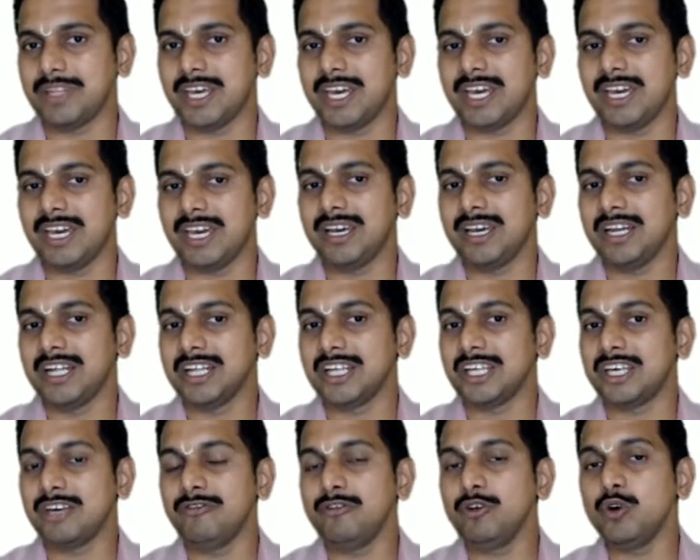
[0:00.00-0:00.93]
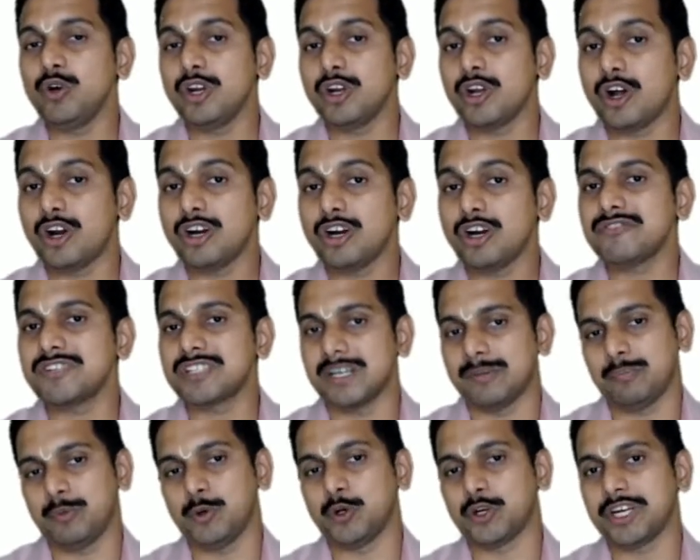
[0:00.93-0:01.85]
they give you a lot of
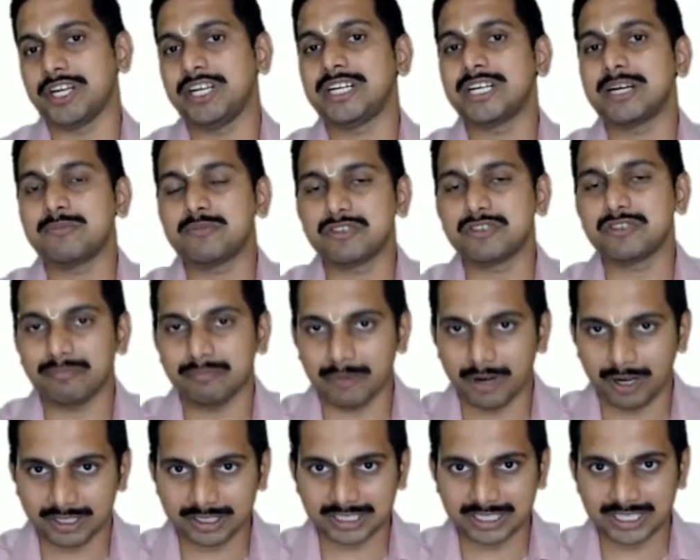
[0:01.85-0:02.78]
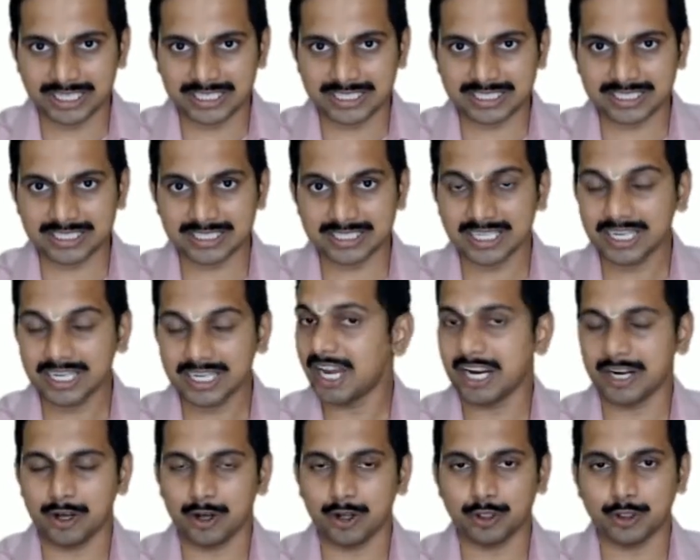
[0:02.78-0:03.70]
support in terms of mock tests
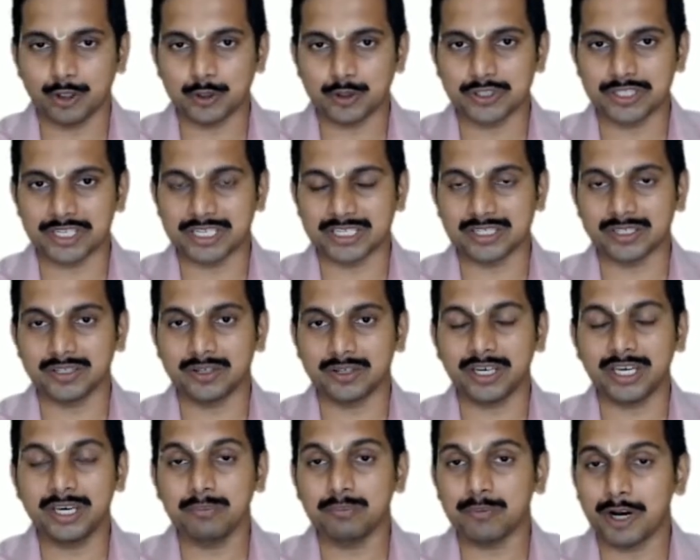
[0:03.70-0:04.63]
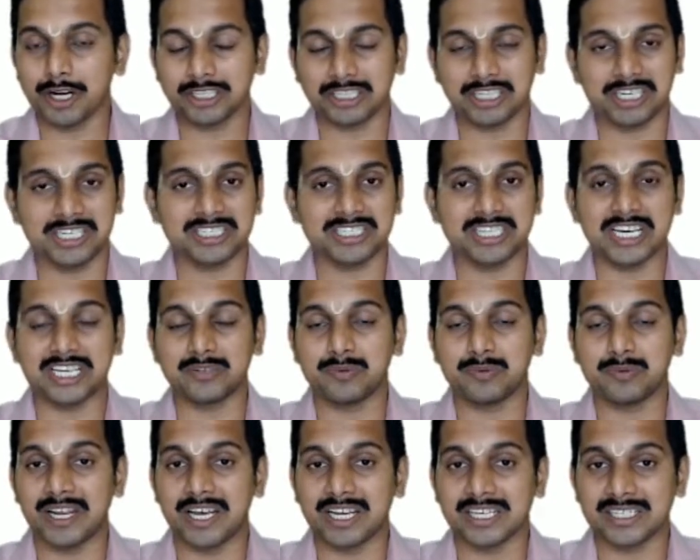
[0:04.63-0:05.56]
and all those things. Okay, mock tests as
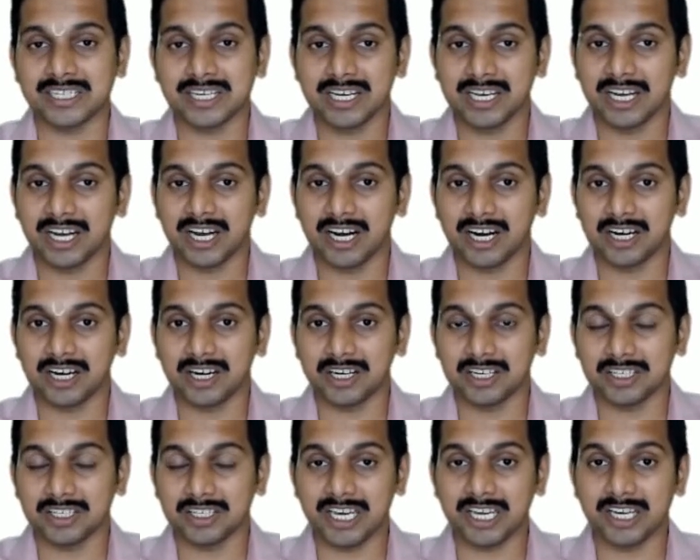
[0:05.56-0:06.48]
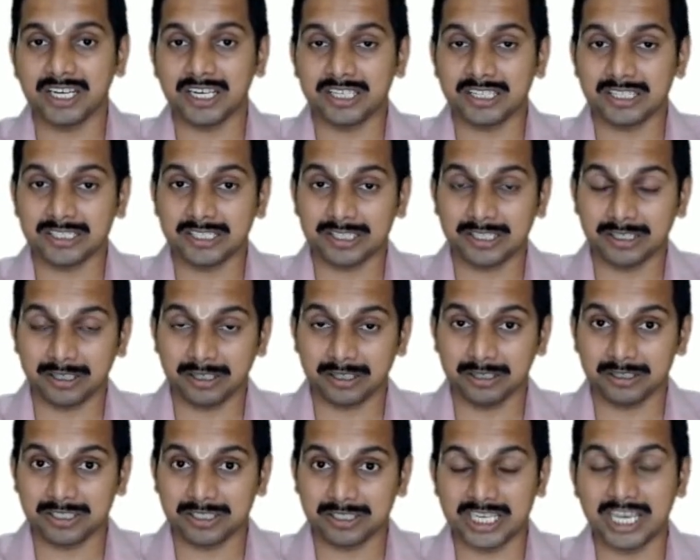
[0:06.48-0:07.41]
well as uh, they
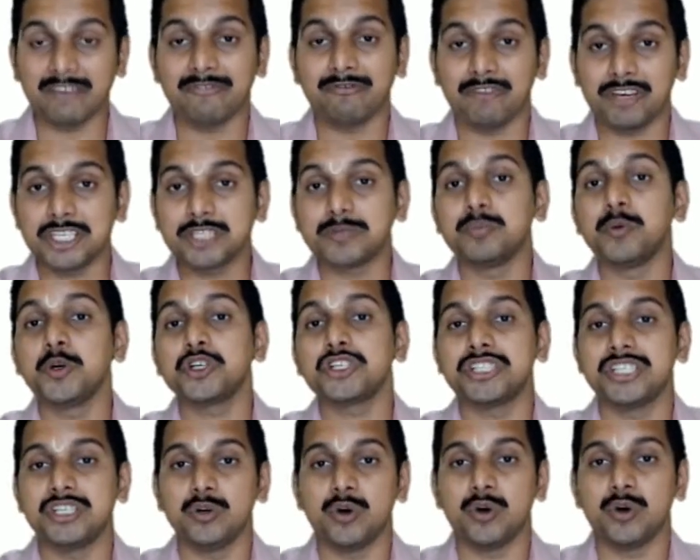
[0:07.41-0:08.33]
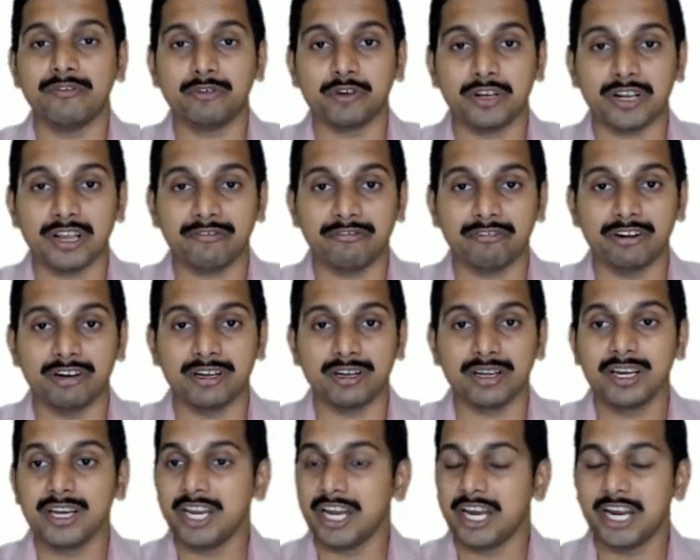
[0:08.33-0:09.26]
uh, say which books you have to
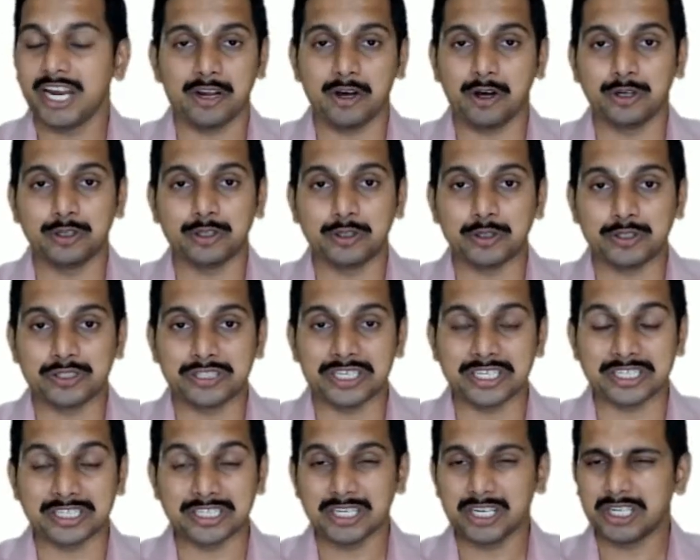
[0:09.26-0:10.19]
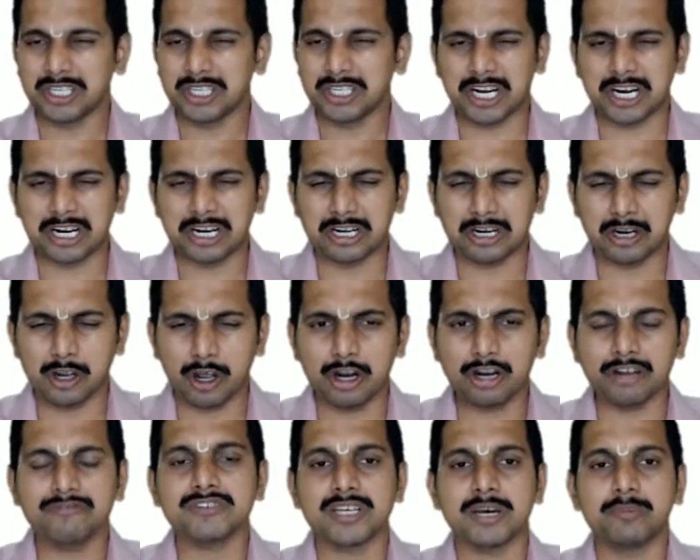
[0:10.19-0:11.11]
refer and all those things. There are a
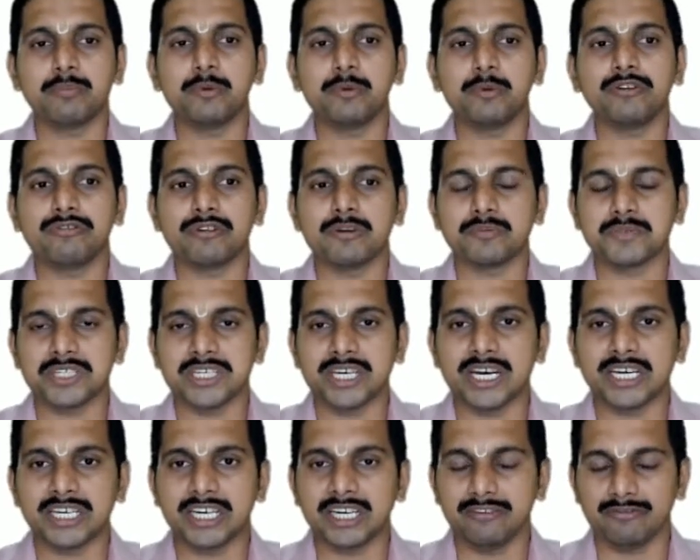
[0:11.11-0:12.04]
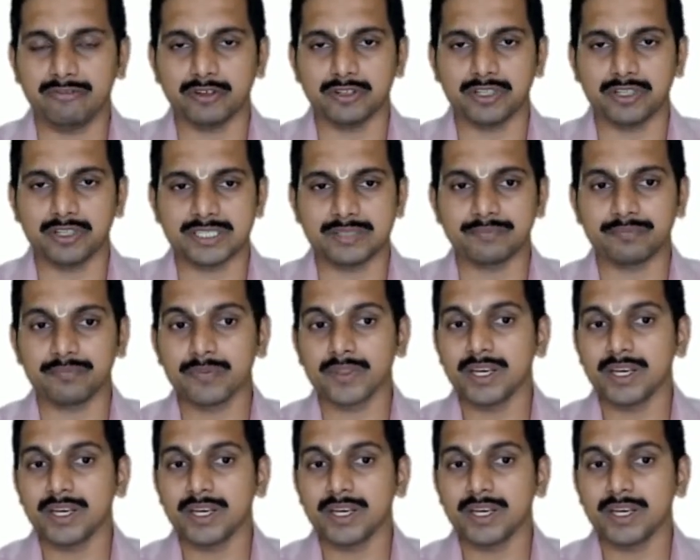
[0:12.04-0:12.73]
lot of support from CII for this.